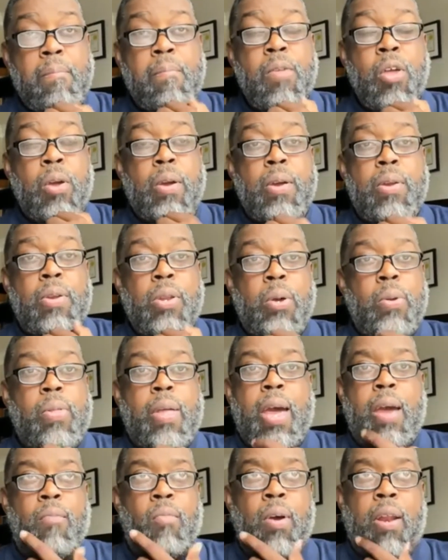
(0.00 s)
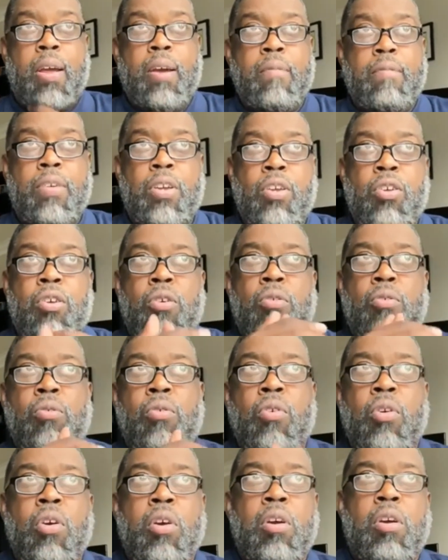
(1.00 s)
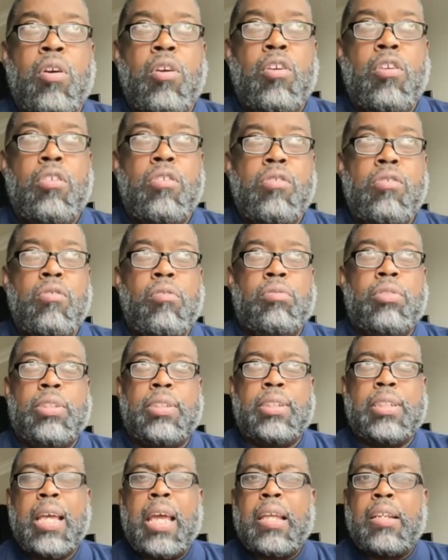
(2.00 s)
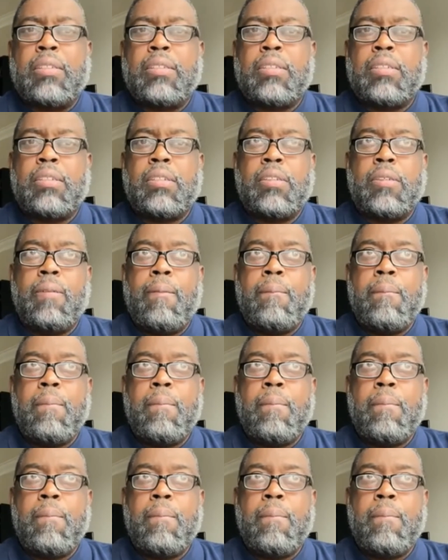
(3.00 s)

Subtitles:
You can do that, whatever you sense.